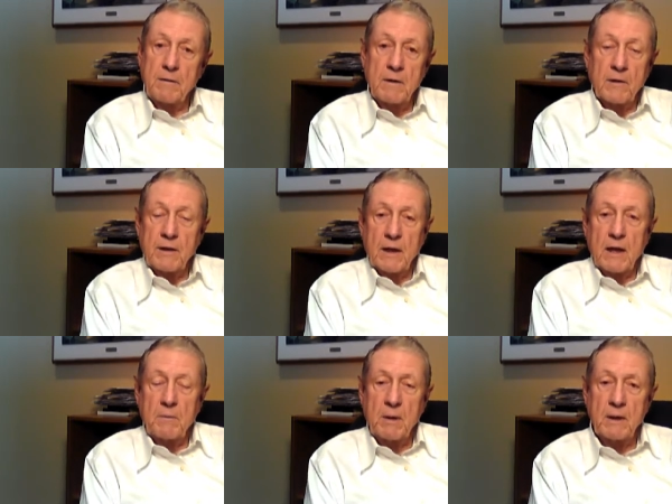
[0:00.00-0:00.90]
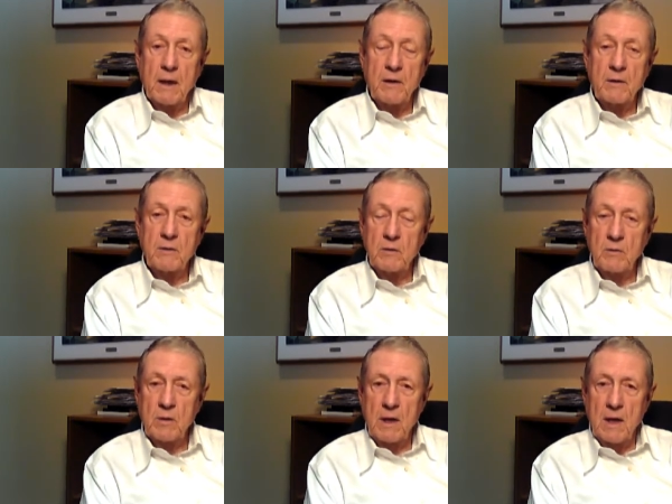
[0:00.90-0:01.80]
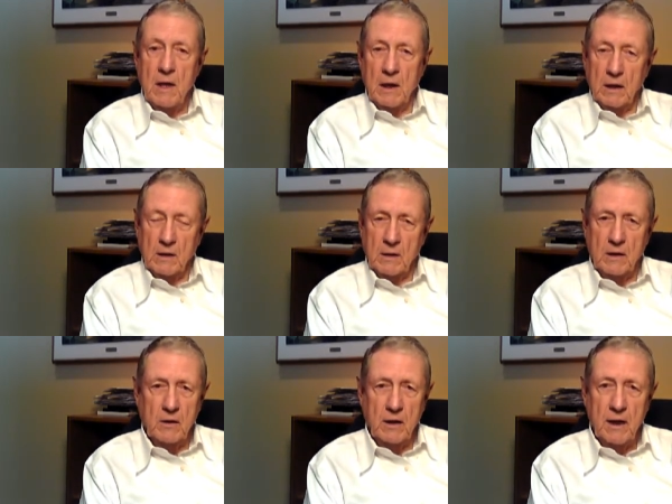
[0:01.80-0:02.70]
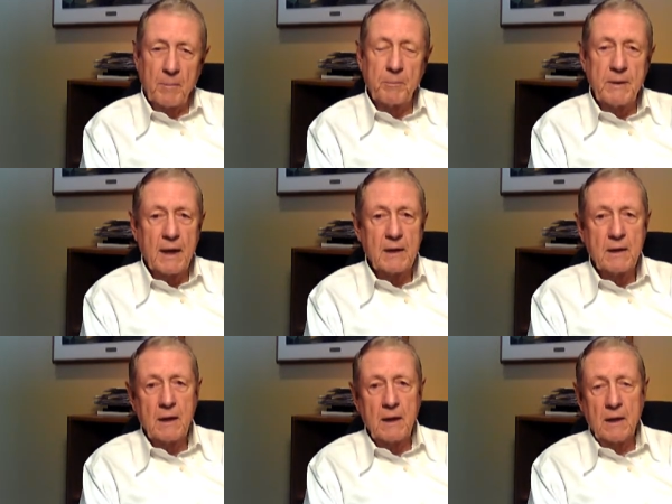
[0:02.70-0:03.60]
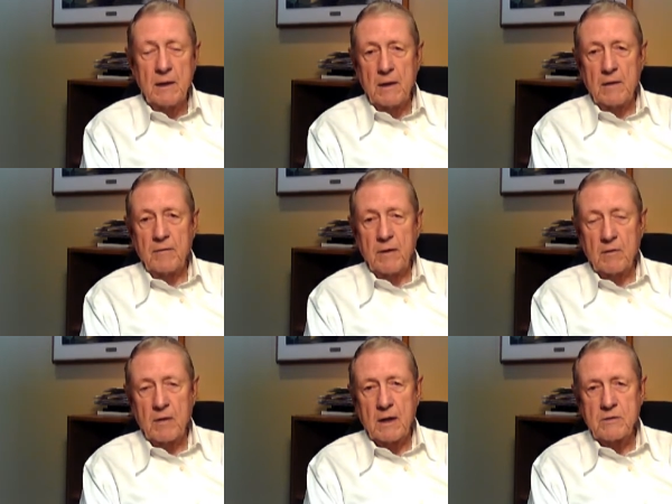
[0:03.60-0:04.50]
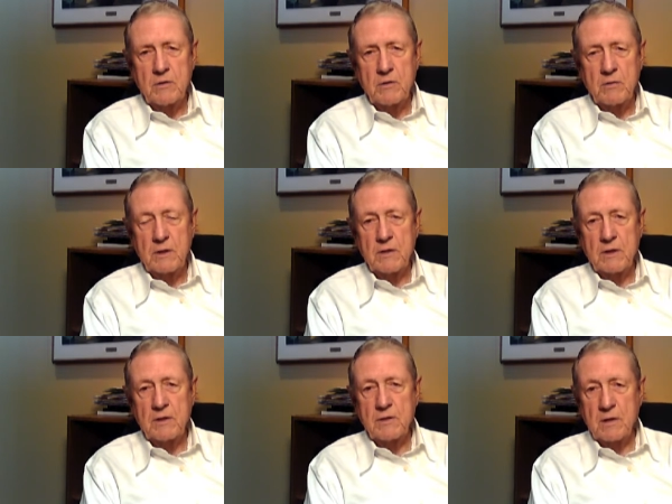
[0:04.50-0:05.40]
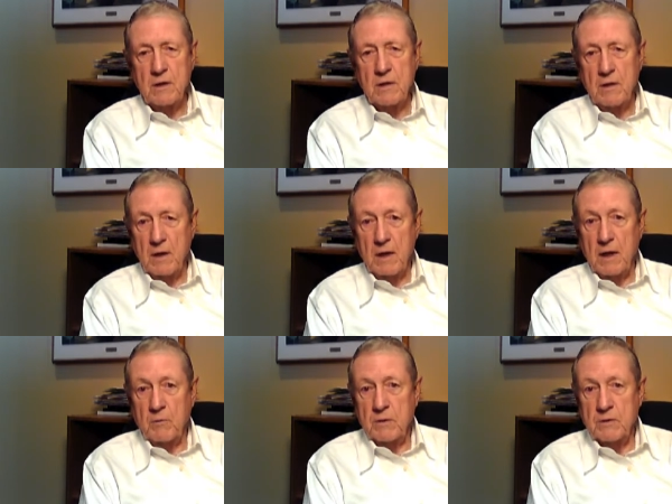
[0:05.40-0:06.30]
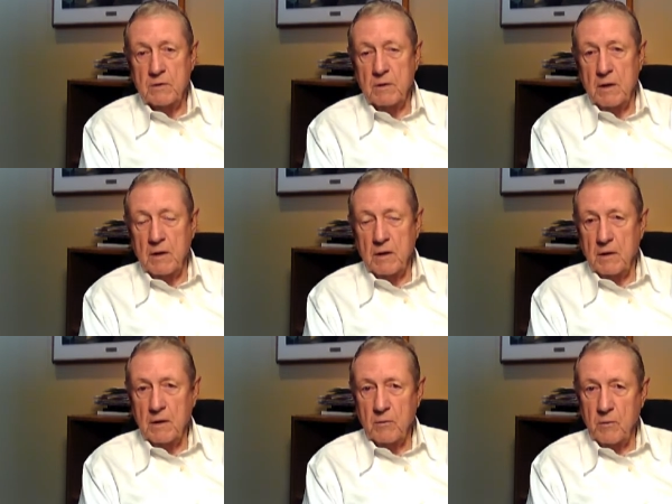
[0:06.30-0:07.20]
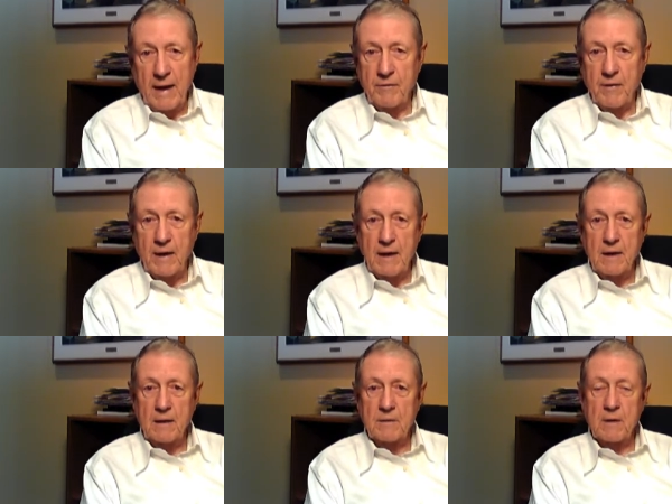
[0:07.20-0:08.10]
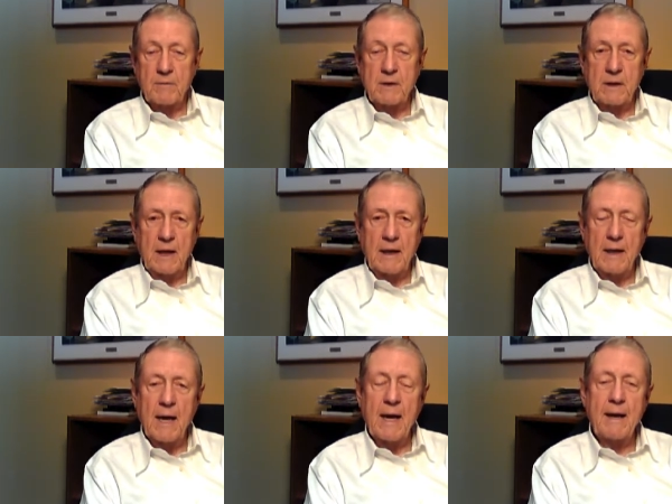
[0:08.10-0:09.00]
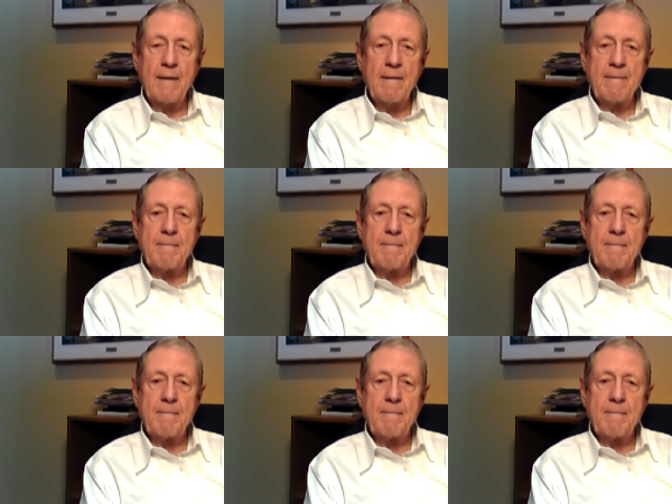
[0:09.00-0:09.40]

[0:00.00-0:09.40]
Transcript: Nothing had been done to literally update the federal Constitution since it was ratified in 1789.